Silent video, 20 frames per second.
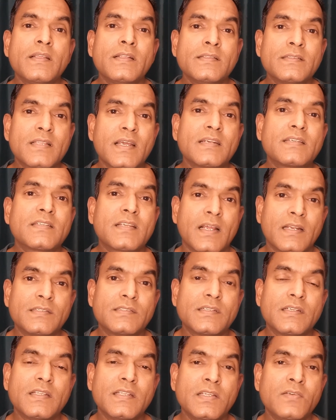in that
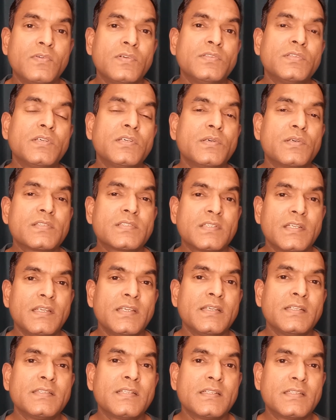country even though you are
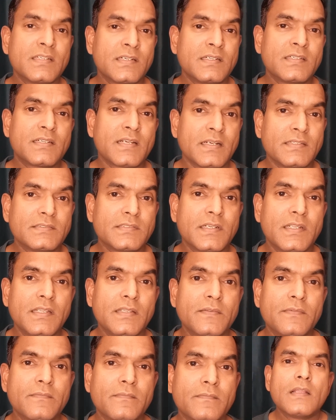staying in the third
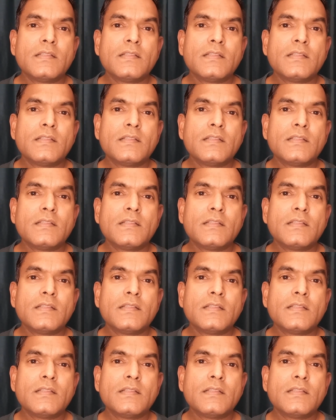country.